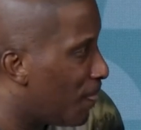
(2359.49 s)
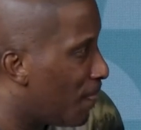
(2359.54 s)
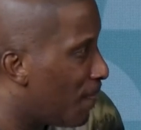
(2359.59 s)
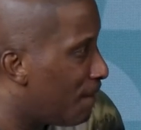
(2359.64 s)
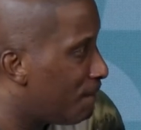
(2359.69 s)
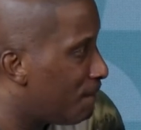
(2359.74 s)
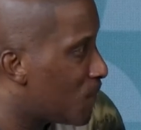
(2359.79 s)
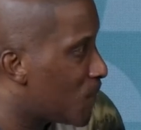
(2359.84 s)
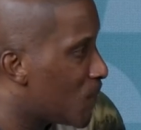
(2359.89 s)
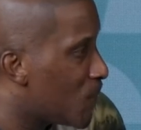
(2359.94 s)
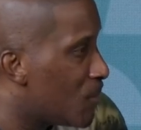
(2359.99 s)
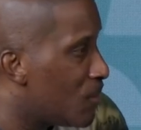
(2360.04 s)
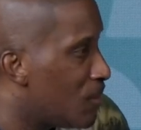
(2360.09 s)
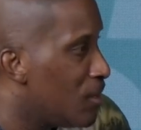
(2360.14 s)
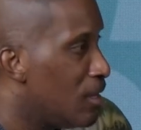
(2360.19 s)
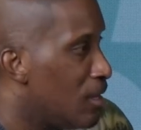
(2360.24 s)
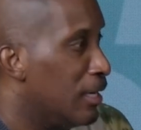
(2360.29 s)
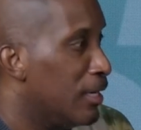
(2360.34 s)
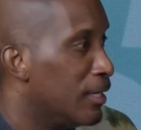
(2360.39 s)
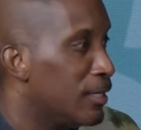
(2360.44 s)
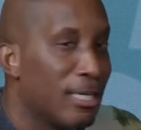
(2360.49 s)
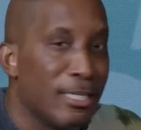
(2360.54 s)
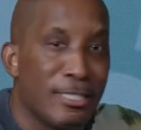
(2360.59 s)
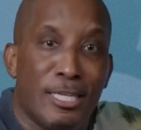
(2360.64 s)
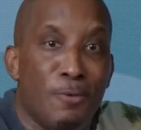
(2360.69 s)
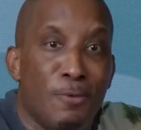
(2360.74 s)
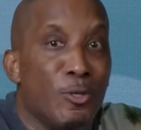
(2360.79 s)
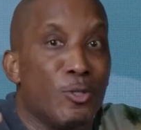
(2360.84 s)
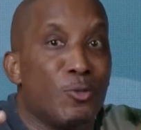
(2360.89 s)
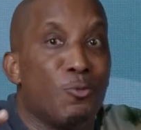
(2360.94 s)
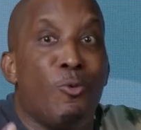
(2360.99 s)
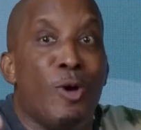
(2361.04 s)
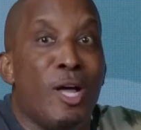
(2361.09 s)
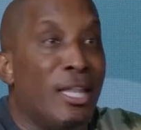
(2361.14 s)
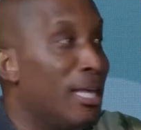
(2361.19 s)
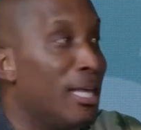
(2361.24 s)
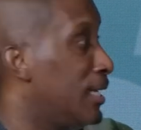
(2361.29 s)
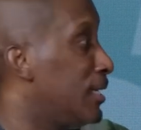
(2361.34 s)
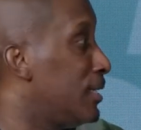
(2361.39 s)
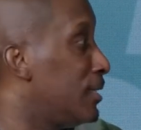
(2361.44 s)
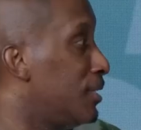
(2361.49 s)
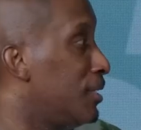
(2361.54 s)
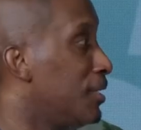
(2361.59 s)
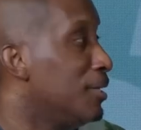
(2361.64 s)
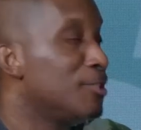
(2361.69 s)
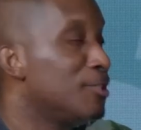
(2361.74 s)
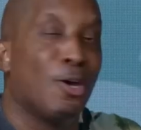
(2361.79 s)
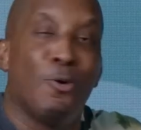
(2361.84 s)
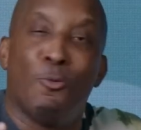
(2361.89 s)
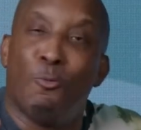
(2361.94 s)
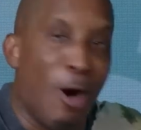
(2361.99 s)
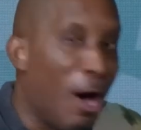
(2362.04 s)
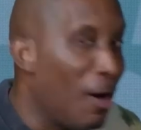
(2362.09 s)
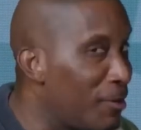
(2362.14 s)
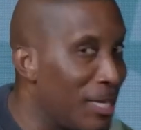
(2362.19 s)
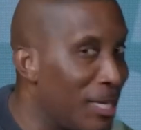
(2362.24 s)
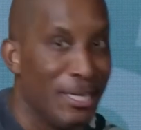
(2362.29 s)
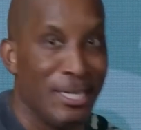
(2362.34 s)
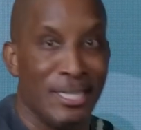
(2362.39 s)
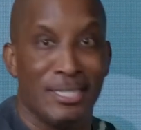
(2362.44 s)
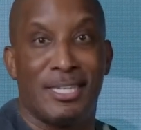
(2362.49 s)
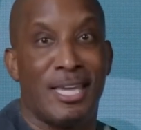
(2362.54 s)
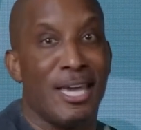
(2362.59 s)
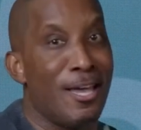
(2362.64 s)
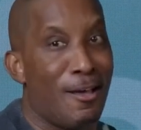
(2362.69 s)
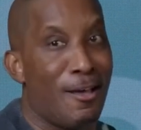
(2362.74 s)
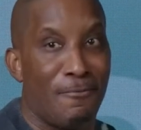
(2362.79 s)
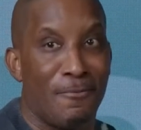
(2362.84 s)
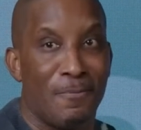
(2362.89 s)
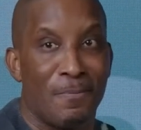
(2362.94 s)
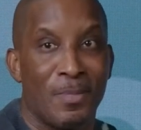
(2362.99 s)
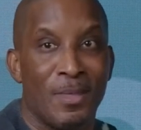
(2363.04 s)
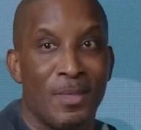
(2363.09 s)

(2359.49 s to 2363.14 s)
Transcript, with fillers: Lord have mercy. Because he was willing to walk in his gift.